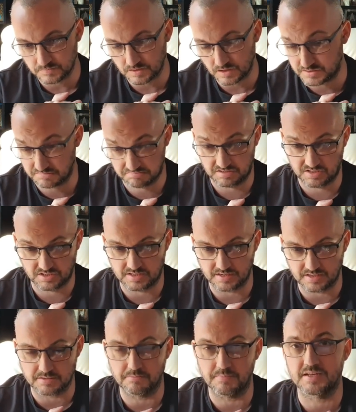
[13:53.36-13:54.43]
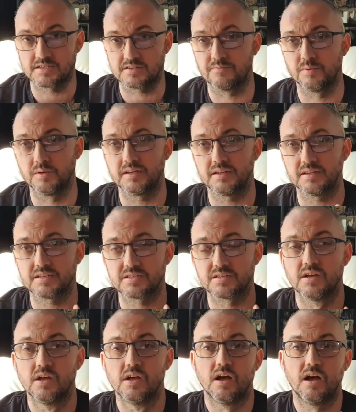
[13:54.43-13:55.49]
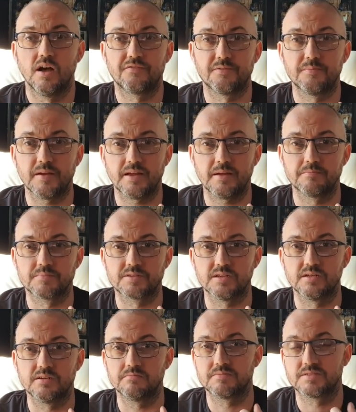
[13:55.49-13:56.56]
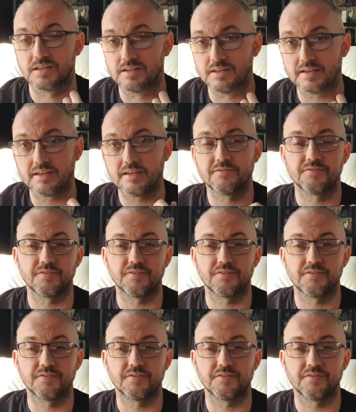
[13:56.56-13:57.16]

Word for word: I just think there's a massive willingness uh, from him to to leave.